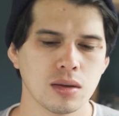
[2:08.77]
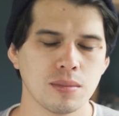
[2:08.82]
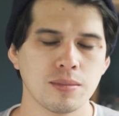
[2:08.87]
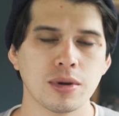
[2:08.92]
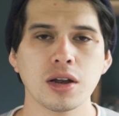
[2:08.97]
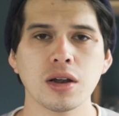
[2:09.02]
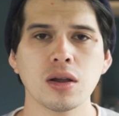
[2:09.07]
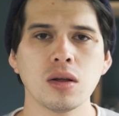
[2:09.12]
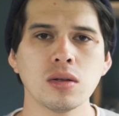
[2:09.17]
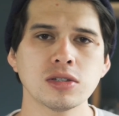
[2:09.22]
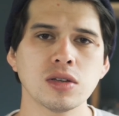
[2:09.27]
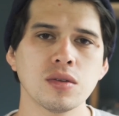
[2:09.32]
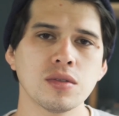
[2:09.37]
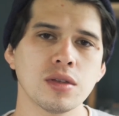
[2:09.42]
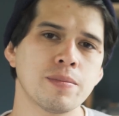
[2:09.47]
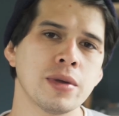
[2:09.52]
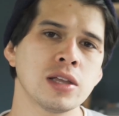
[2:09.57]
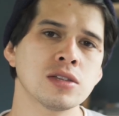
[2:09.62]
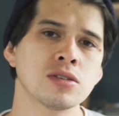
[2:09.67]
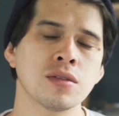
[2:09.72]
But it also
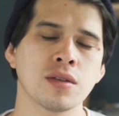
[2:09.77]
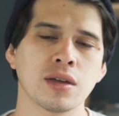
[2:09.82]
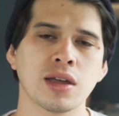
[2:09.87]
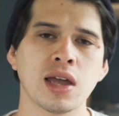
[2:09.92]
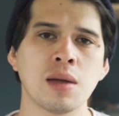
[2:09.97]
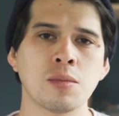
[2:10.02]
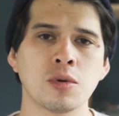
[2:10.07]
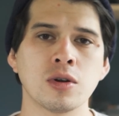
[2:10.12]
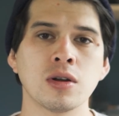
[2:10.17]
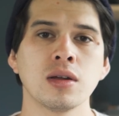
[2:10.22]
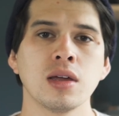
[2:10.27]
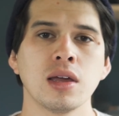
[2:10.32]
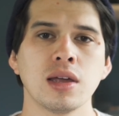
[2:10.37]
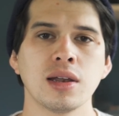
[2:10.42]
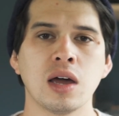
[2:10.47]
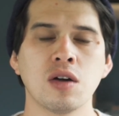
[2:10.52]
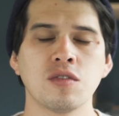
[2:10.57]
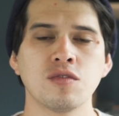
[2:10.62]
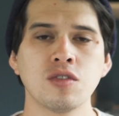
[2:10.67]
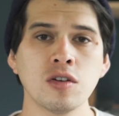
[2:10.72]
depends on the camera.
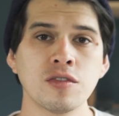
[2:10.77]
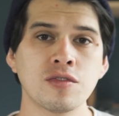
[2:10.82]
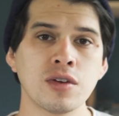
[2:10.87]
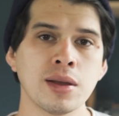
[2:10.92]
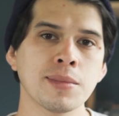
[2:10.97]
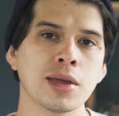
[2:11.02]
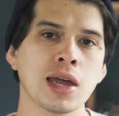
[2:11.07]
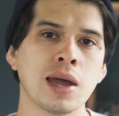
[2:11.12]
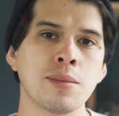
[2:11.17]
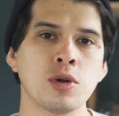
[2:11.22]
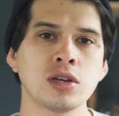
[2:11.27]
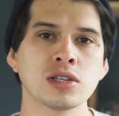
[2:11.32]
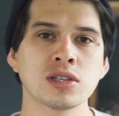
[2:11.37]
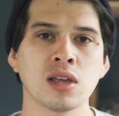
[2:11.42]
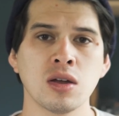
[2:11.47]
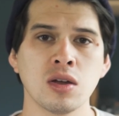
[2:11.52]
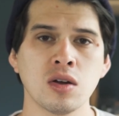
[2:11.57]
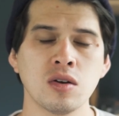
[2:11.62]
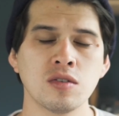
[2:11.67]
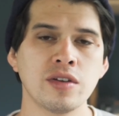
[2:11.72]
Now, full frame cameras
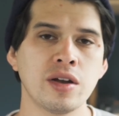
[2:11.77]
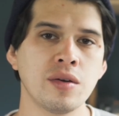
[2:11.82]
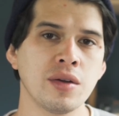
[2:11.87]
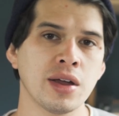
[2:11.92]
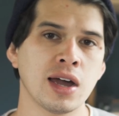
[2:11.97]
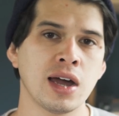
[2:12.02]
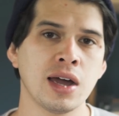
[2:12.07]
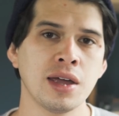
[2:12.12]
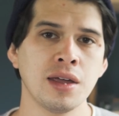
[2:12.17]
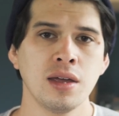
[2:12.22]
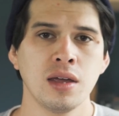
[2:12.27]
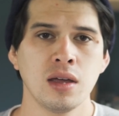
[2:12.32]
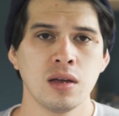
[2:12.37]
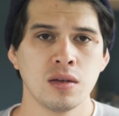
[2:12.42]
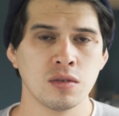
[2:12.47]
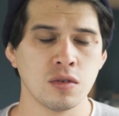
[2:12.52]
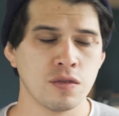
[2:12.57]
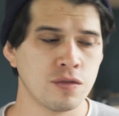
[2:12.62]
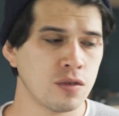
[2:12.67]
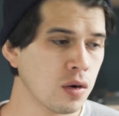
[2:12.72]
can go very high
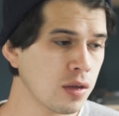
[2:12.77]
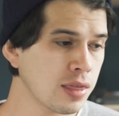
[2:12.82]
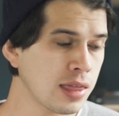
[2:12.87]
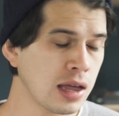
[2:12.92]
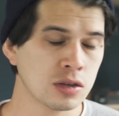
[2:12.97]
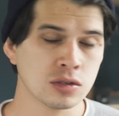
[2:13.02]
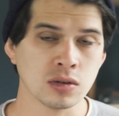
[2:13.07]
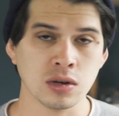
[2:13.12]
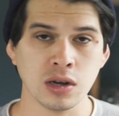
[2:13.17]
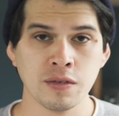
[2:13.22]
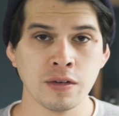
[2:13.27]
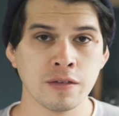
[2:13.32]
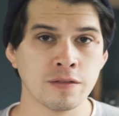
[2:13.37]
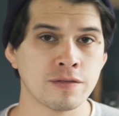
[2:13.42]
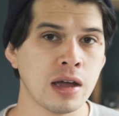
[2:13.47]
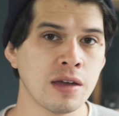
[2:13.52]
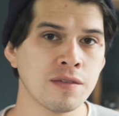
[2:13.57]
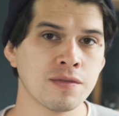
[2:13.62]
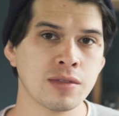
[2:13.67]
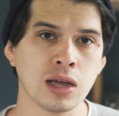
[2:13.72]
to 4000, even
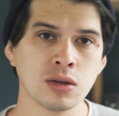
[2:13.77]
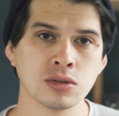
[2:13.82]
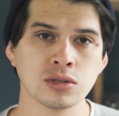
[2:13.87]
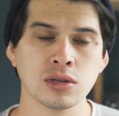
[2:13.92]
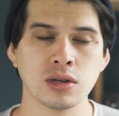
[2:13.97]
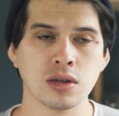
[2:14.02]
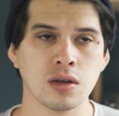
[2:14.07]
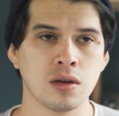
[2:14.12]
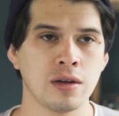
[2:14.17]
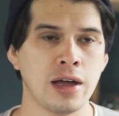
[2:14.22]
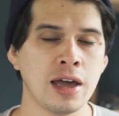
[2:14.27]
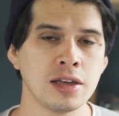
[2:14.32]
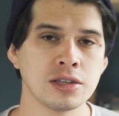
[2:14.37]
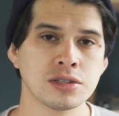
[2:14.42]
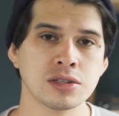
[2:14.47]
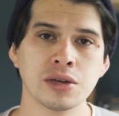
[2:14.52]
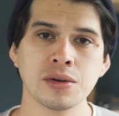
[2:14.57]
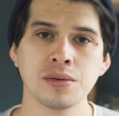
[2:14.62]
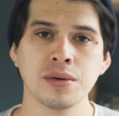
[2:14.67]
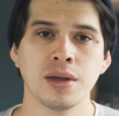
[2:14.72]
5000 or
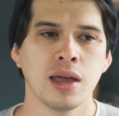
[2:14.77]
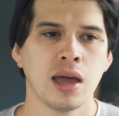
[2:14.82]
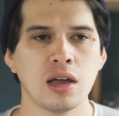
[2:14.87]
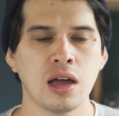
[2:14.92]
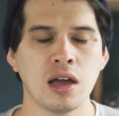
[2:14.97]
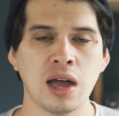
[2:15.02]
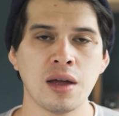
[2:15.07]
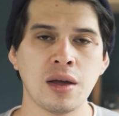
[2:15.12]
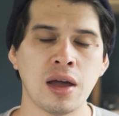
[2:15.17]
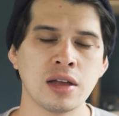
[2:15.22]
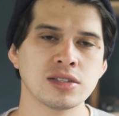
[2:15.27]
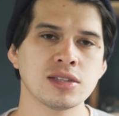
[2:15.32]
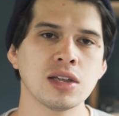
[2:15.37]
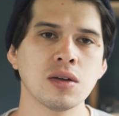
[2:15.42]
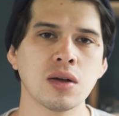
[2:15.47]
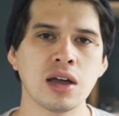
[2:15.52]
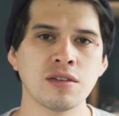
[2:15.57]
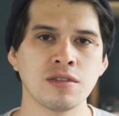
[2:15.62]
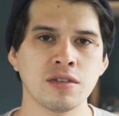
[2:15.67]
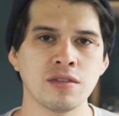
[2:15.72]
ISO. I
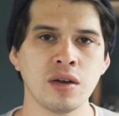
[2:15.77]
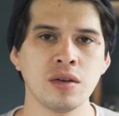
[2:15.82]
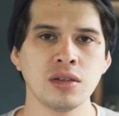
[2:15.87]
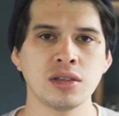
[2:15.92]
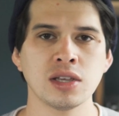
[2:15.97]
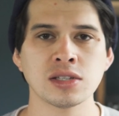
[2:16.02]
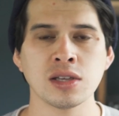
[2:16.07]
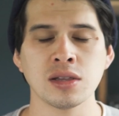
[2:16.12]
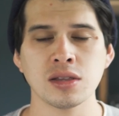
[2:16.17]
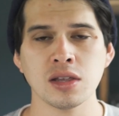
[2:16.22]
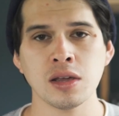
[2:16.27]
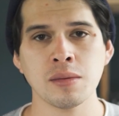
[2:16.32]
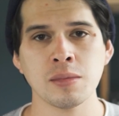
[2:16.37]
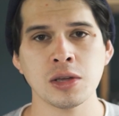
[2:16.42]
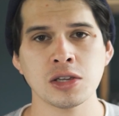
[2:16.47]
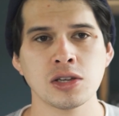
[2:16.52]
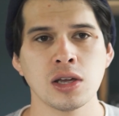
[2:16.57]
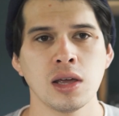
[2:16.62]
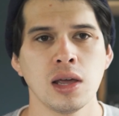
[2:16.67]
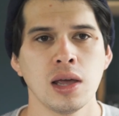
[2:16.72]
still have a very decent
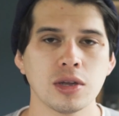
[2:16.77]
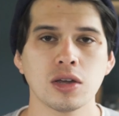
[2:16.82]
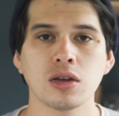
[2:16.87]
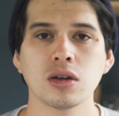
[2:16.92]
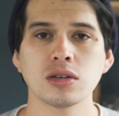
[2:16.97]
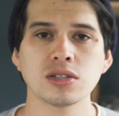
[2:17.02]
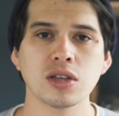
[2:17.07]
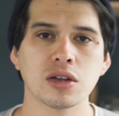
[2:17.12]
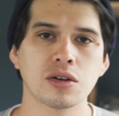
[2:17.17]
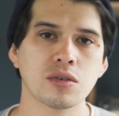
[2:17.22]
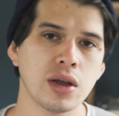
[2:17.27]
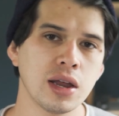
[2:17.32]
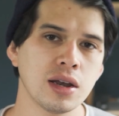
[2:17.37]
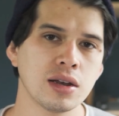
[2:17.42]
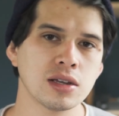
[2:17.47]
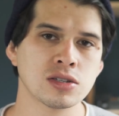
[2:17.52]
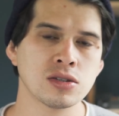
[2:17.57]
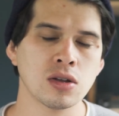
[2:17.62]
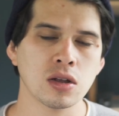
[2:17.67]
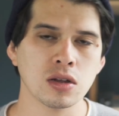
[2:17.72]
image because the
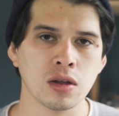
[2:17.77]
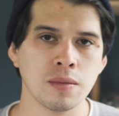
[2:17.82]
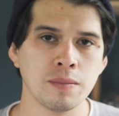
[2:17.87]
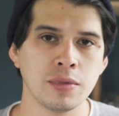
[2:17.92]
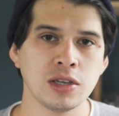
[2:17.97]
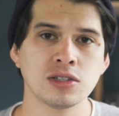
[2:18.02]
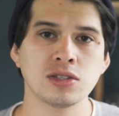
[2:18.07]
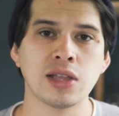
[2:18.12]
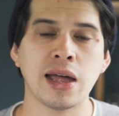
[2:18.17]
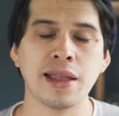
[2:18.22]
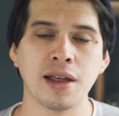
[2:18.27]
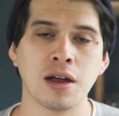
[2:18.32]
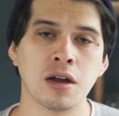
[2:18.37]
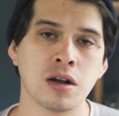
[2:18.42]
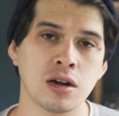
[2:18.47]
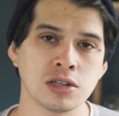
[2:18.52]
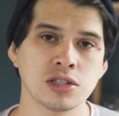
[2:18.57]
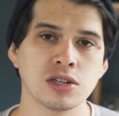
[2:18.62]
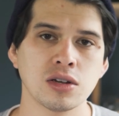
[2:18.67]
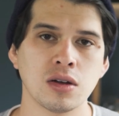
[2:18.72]
grain is not gonna be that
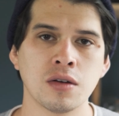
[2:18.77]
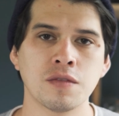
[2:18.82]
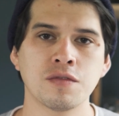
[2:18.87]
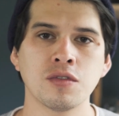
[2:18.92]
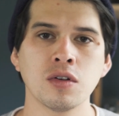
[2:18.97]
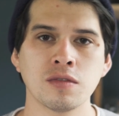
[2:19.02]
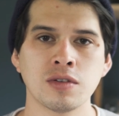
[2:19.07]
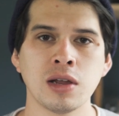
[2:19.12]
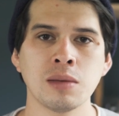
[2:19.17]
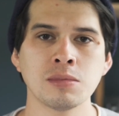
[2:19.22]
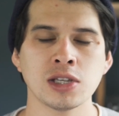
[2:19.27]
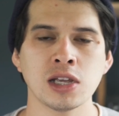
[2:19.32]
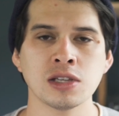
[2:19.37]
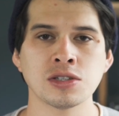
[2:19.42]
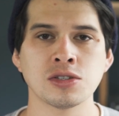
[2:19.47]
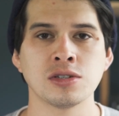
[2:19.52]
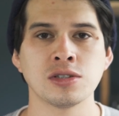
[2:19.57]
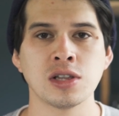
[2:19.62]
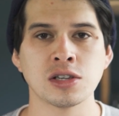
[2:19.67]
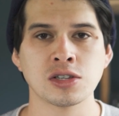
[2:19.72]
harsh on full frame
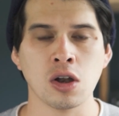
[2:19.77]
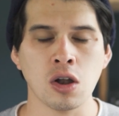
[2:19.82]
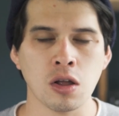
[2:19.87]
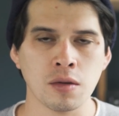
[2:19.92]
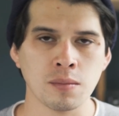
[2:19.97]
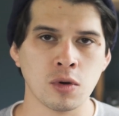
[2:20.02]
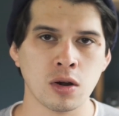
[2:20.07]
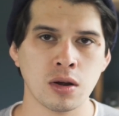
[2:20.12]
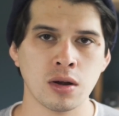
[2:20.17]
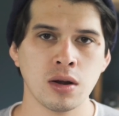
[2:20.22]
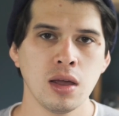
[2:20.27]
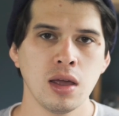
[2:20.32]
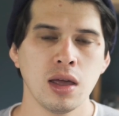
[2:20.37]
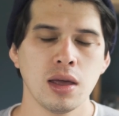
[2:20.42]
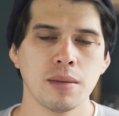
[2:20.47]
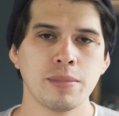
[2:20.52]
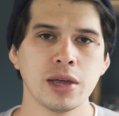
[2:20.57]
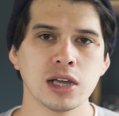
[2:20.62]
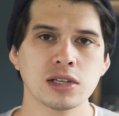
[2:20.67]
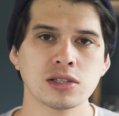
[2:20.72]
sensors. There's a lot more
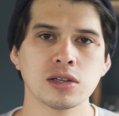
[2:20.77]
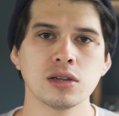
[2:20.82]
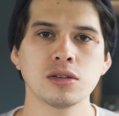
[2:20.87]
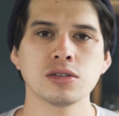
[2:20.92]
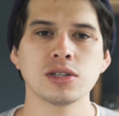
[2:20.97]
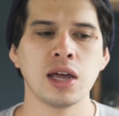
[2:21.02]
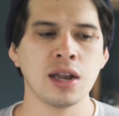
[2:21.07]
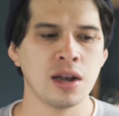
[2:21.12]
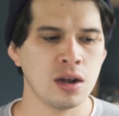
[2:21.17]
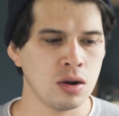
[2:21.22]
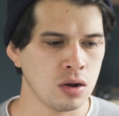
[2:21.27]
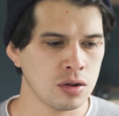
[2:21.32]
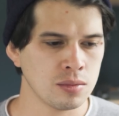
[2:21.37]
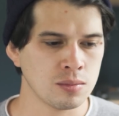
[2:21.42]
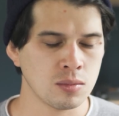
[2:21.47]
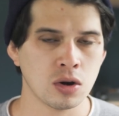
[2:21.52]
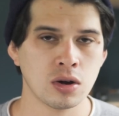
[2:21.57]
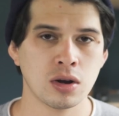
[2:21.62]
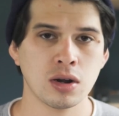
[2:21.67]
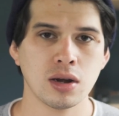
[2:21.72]
pixels and a
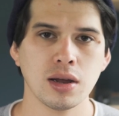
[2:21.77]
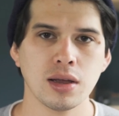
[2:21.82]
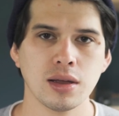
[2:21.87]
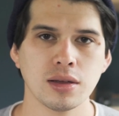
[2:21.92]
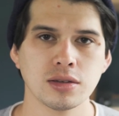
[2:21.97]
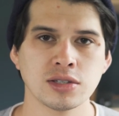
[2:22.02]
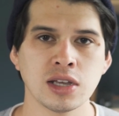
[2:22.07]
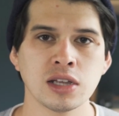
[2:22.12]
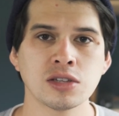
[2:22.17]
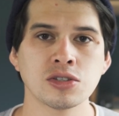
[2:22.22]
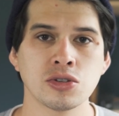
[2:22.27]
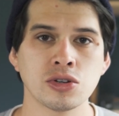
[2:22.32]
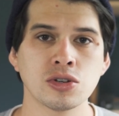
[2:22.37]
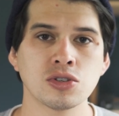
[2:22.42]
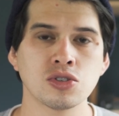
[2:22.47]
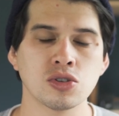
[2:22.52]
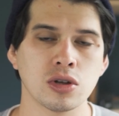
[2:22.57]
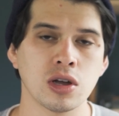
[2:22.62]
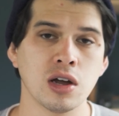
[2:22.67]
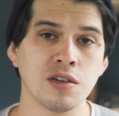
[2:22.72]
lot more sensor
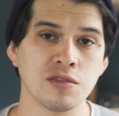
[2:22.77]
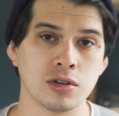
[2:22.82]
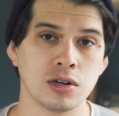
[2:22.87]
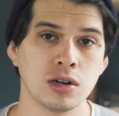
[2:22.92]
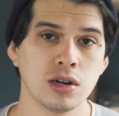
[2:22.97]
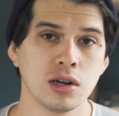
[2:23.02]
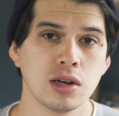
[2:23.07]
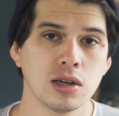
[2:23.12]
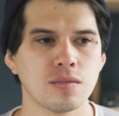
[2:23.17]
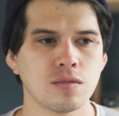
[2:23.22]
to cover.